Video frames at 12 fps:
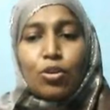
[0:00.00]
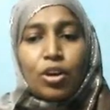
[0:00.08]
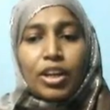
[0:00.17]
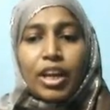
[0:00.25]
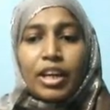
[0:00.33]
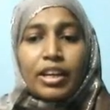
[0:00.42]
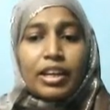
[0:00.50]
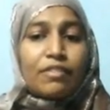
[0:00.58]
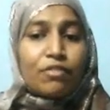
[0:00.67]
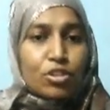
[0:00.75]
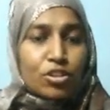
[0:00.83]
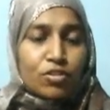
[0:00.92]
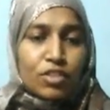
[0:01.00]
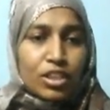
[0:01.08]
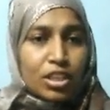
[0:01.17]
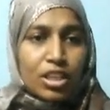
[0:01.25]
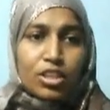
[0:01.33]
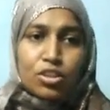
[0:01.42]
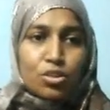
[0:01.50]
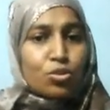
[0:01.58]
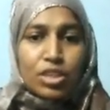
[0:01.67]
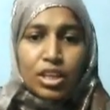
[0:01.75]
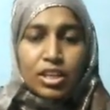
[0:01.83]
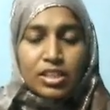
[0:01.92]
Don't get confused with these
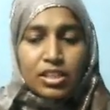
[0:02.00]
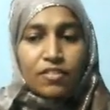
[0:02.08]
two things.